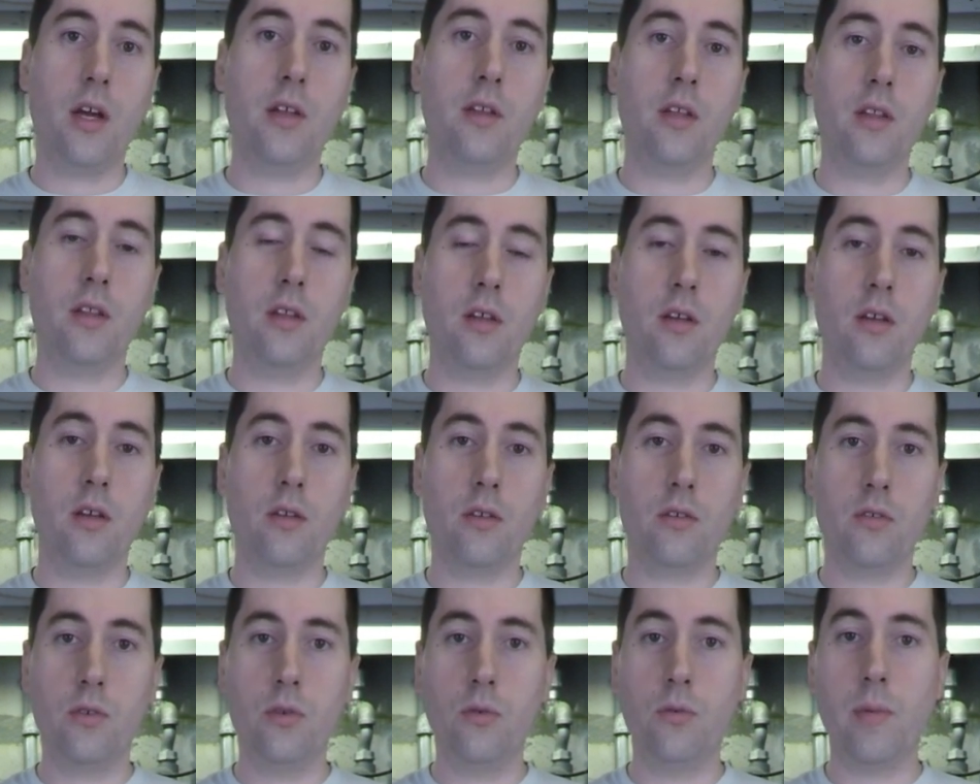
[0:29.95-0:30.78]
and then the
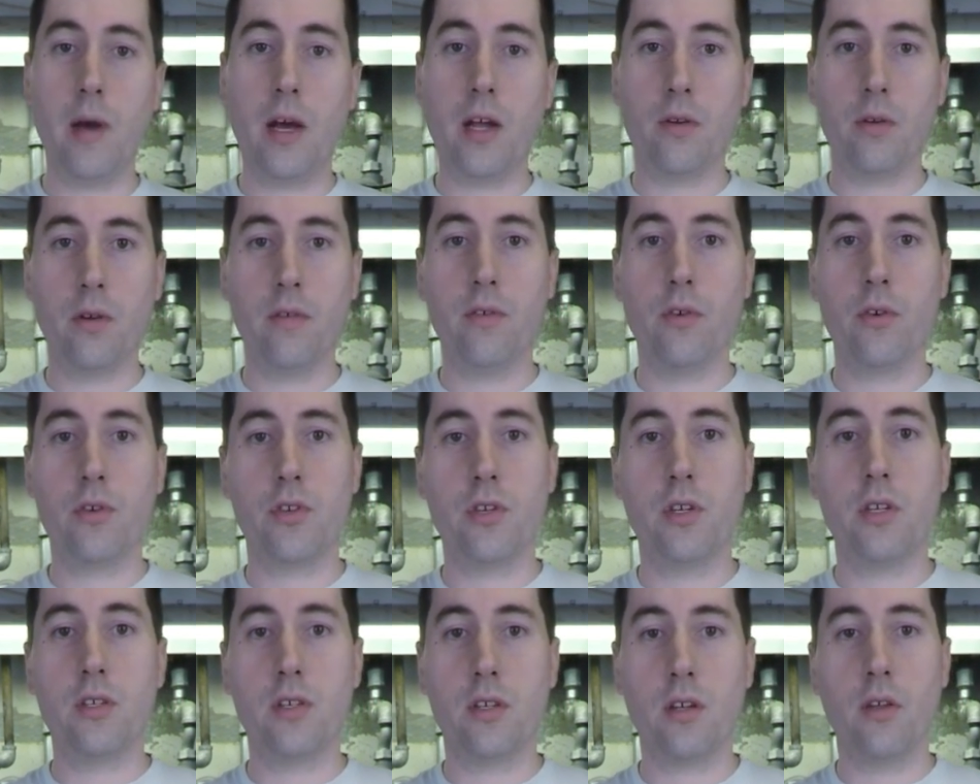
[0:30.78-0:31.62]
two battery
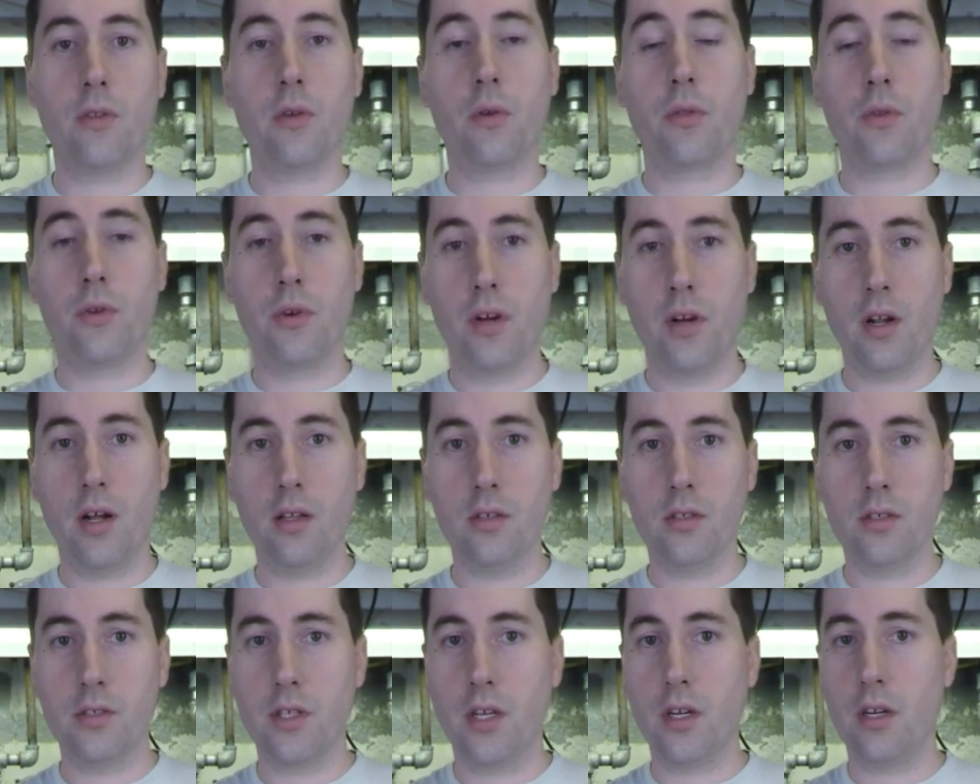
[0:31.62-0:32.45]
version is another
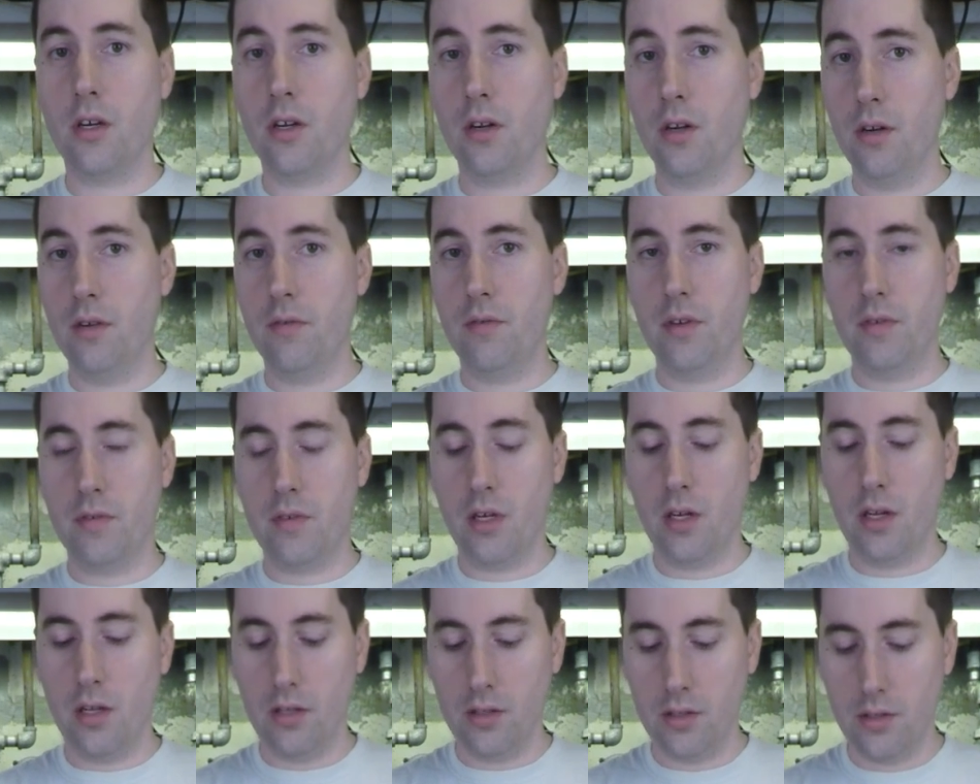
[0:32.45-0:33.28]
$30 at
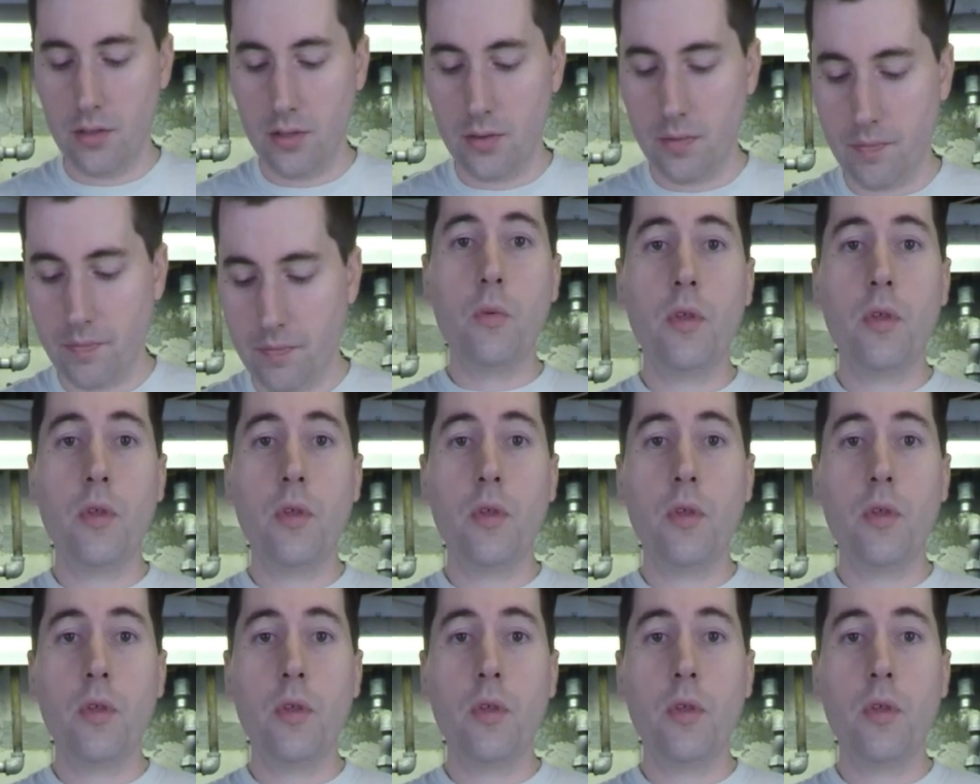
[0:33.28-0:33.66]
$150.